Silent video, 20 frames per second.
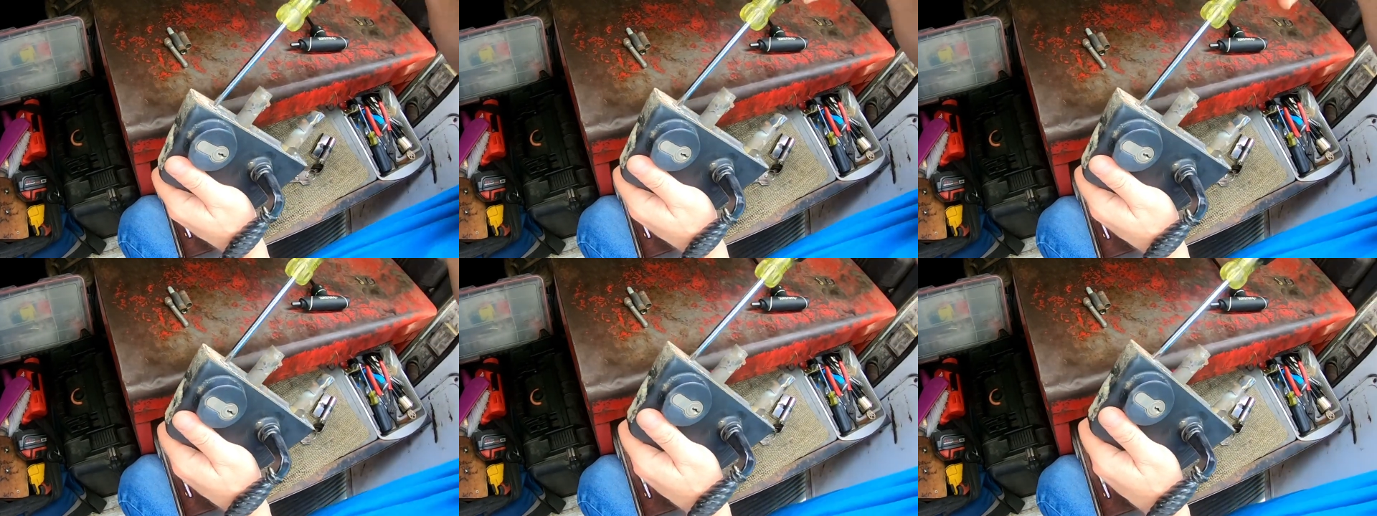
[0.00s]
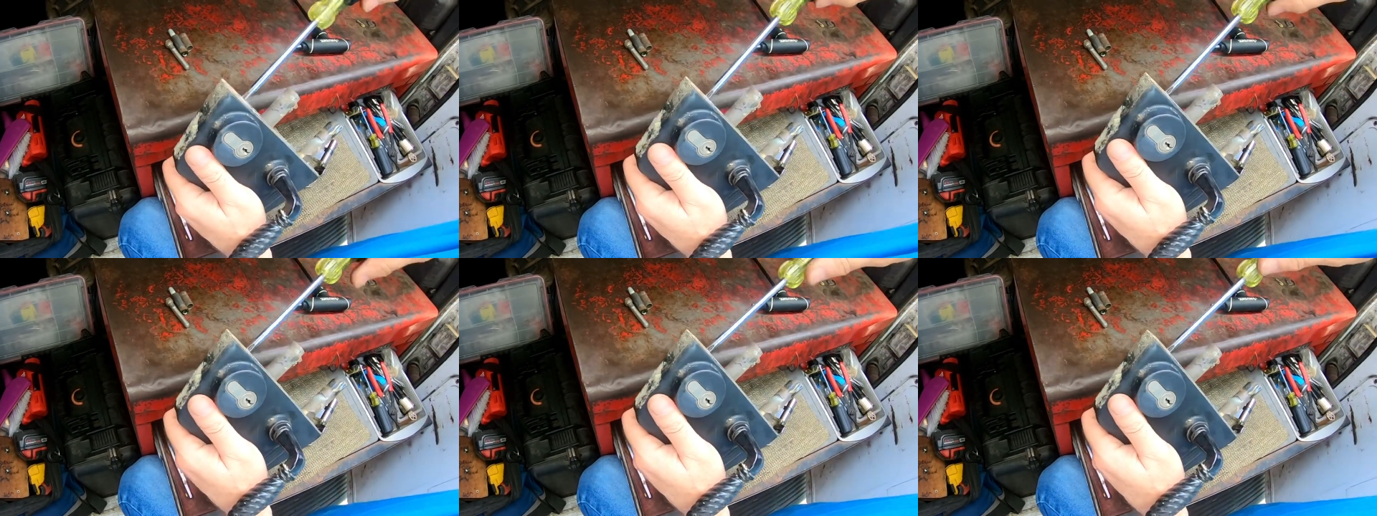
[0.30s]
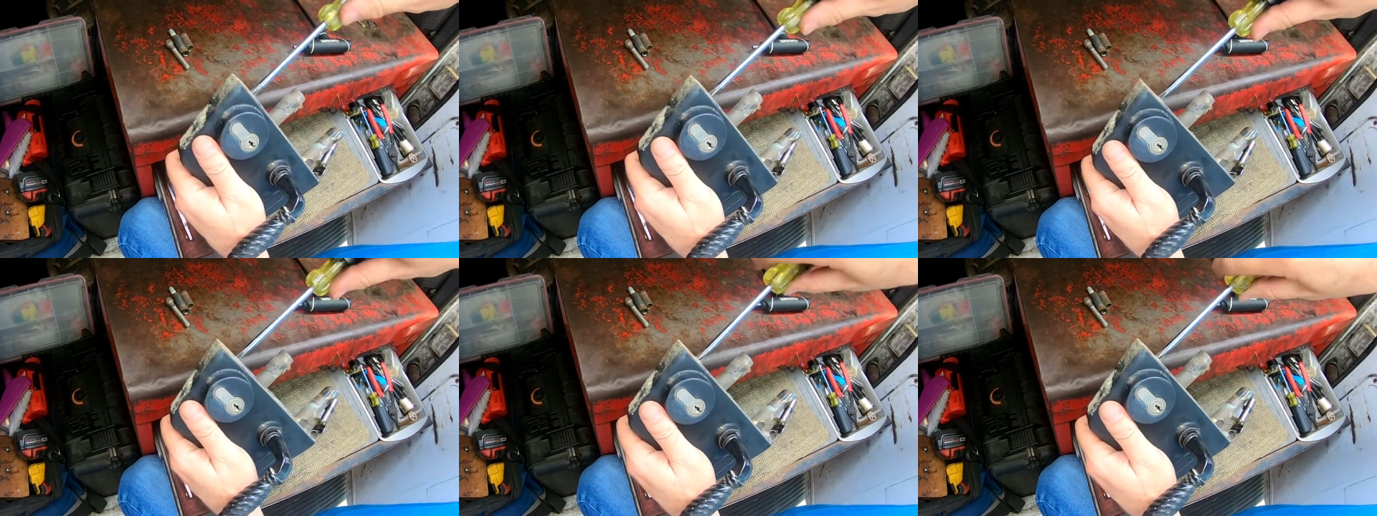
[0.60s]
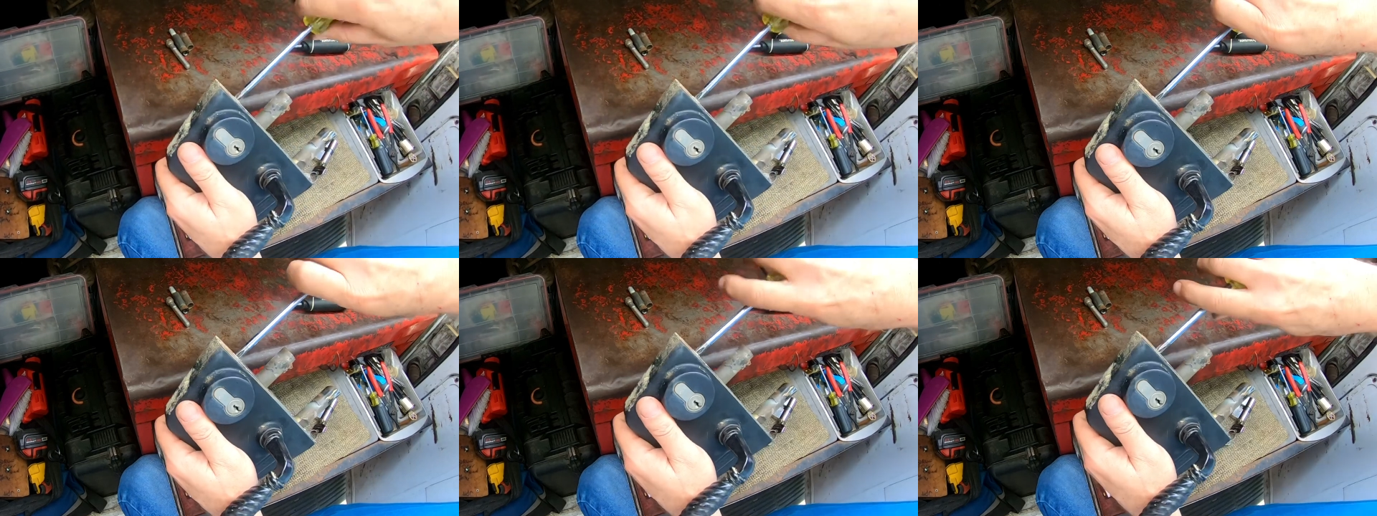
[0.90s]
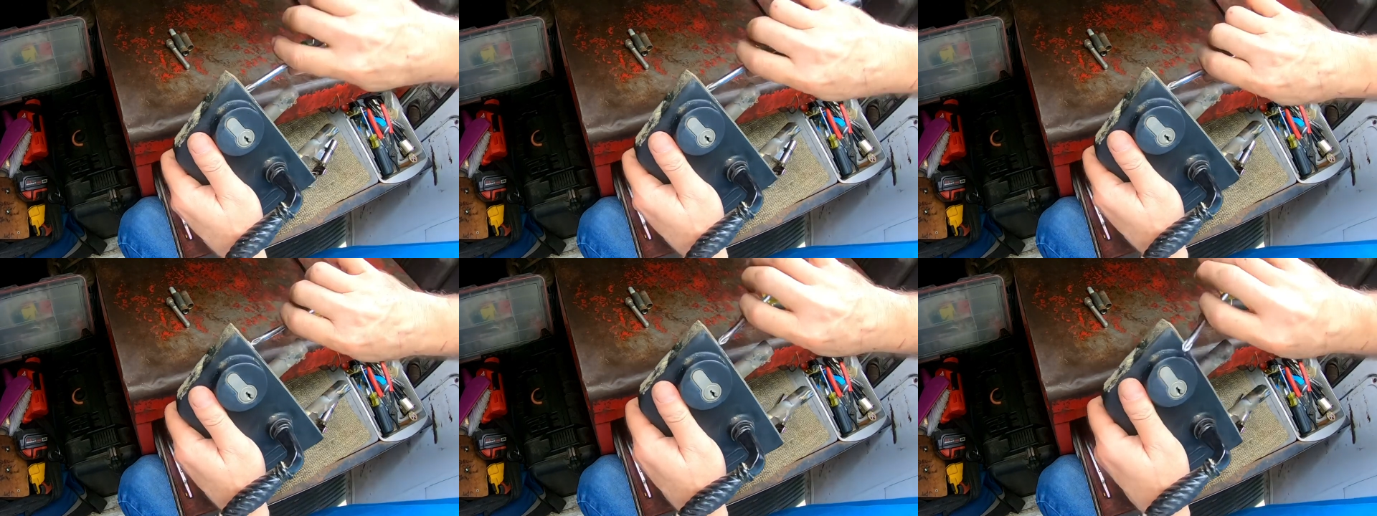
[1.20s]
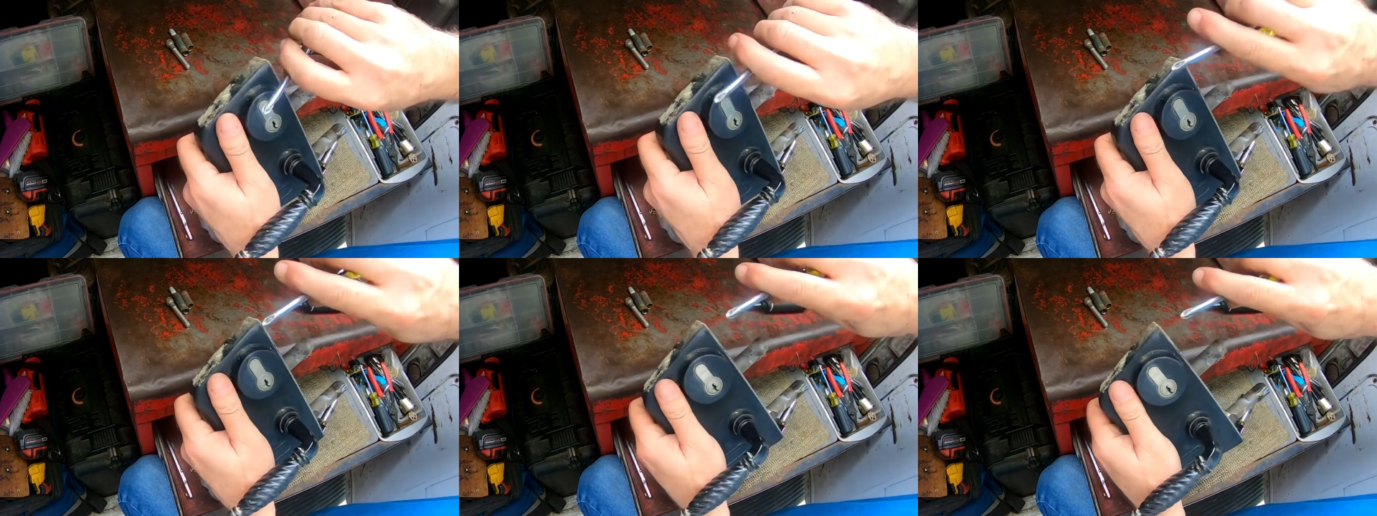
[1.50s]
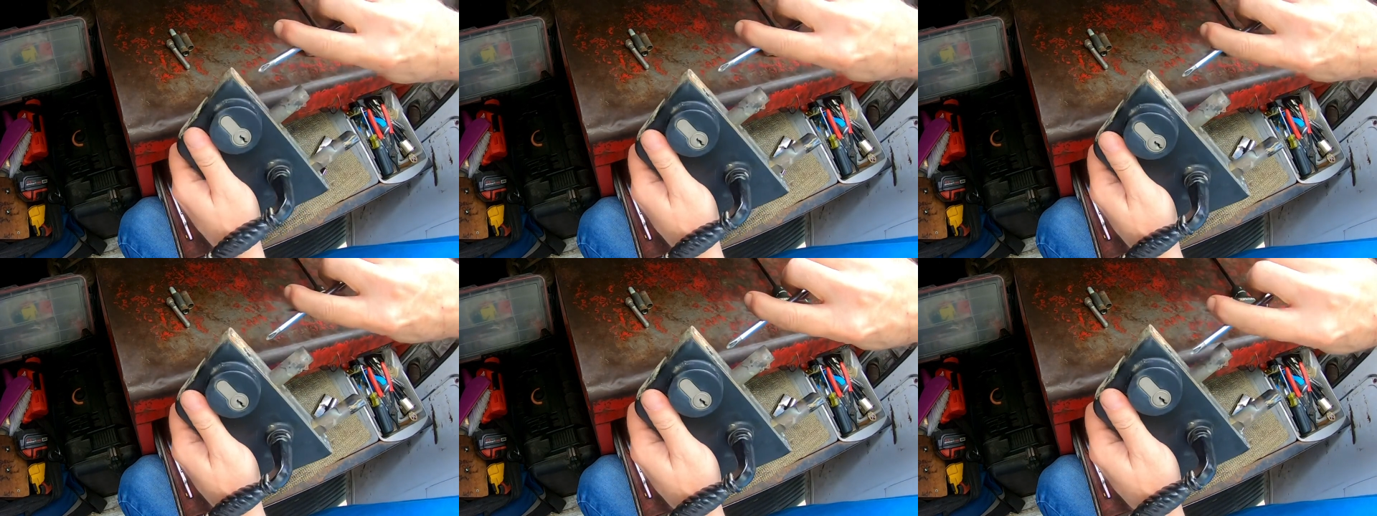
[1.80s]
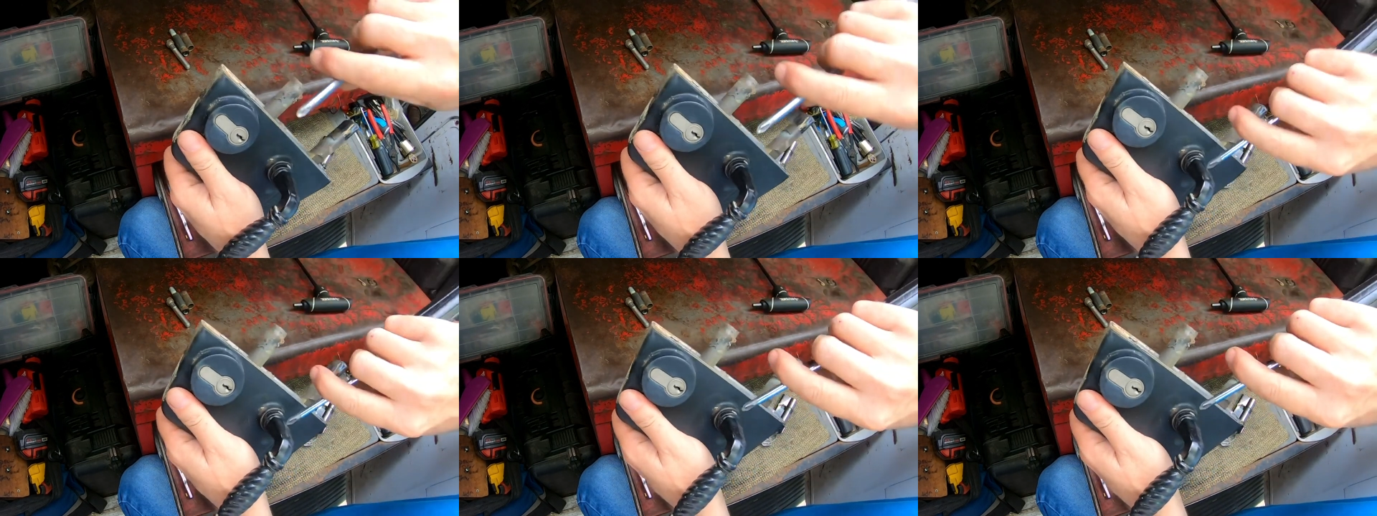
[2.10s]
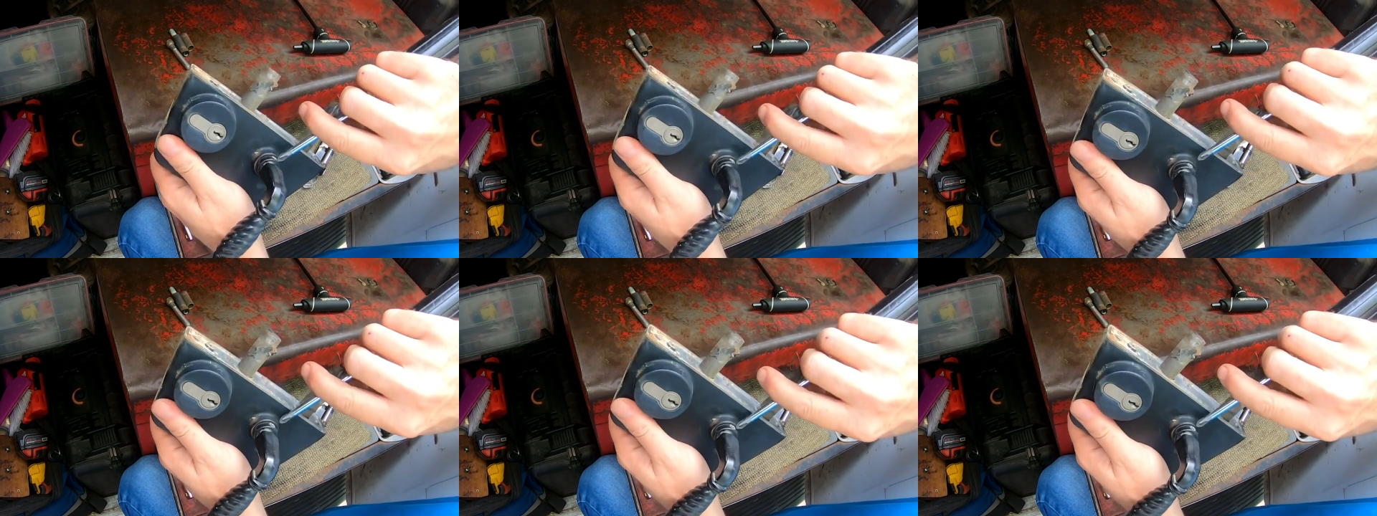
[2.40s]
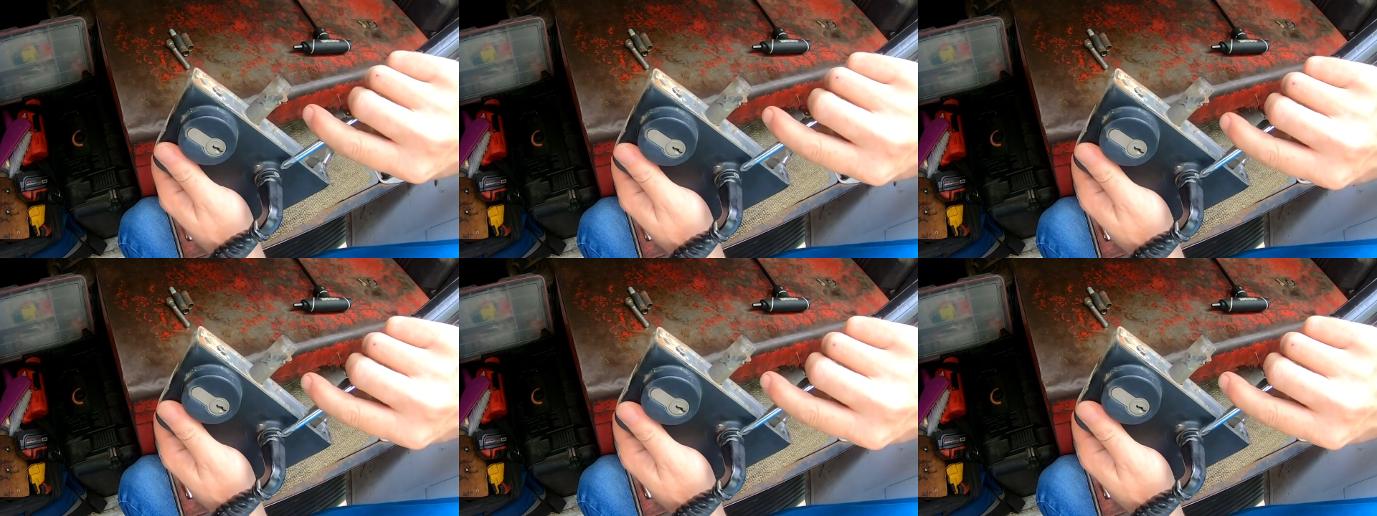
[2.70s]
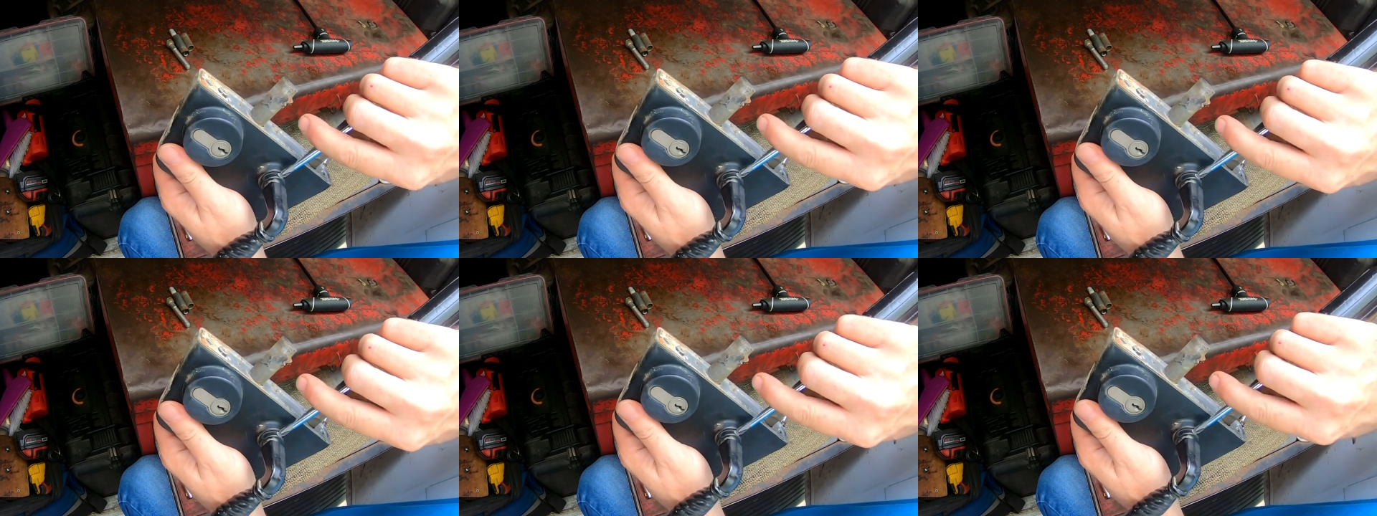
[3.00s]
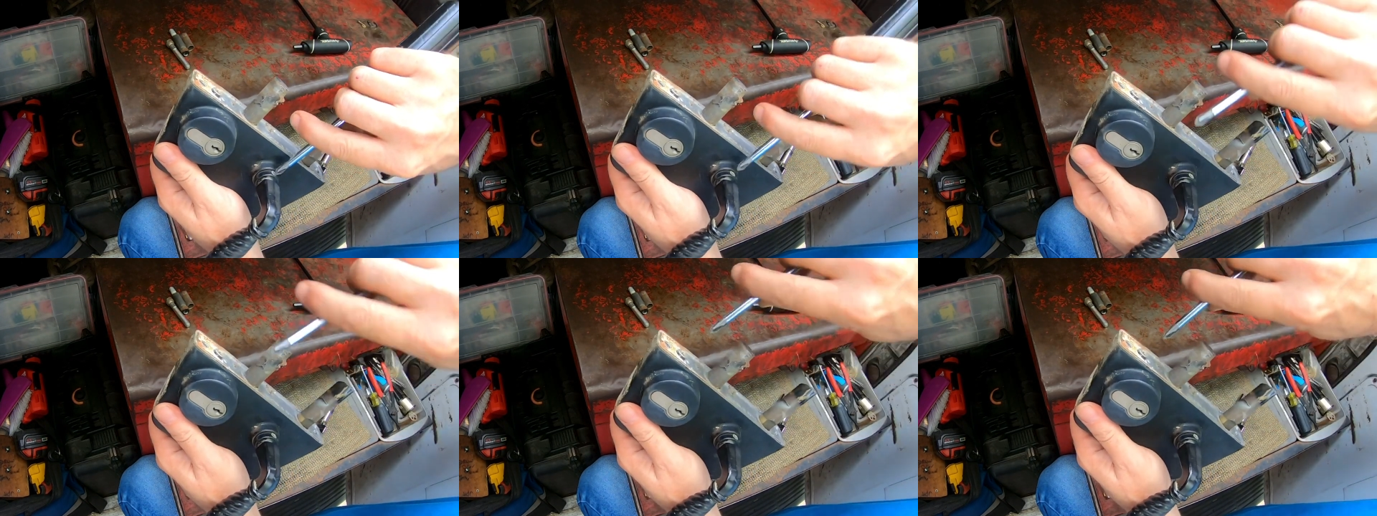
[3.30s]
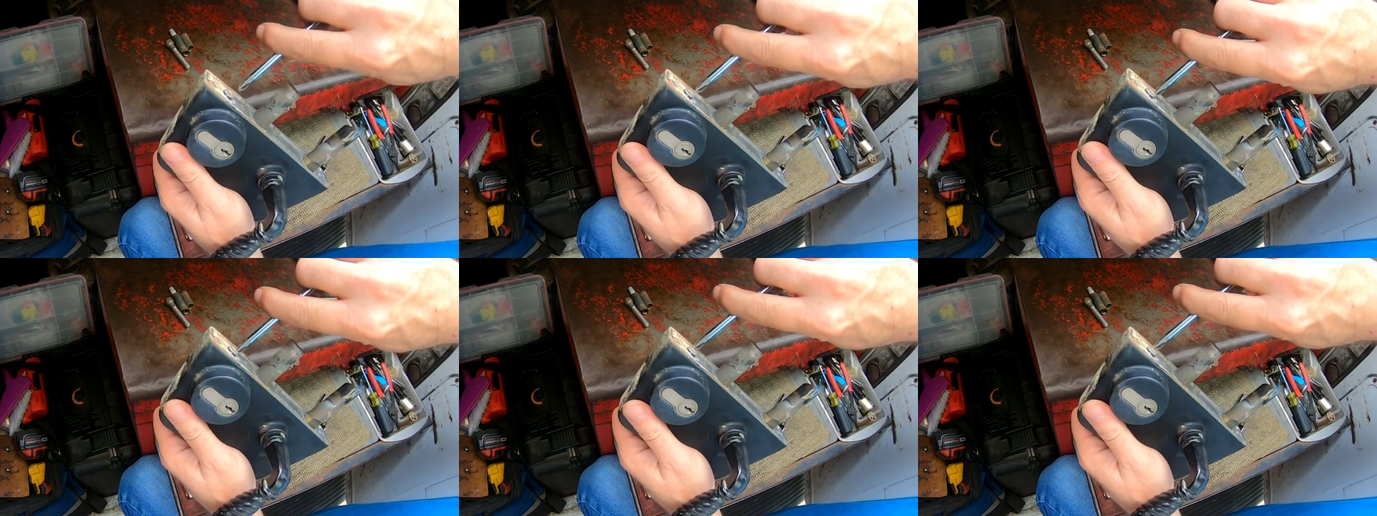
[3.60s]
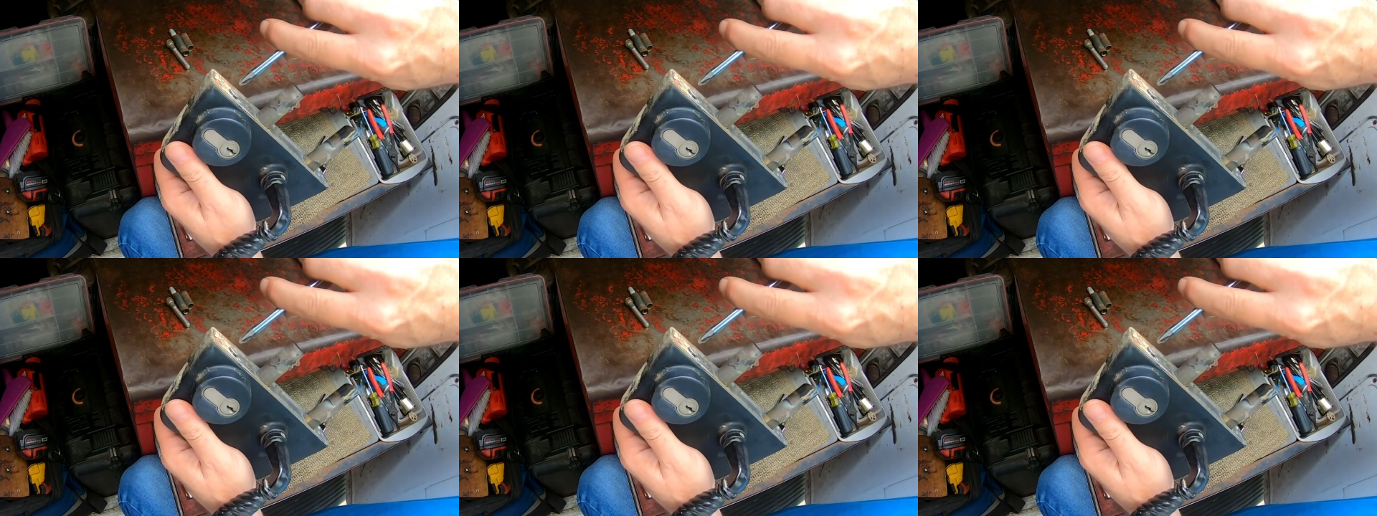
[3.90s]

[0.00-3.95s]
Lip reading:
Nobody's mouth can be seen.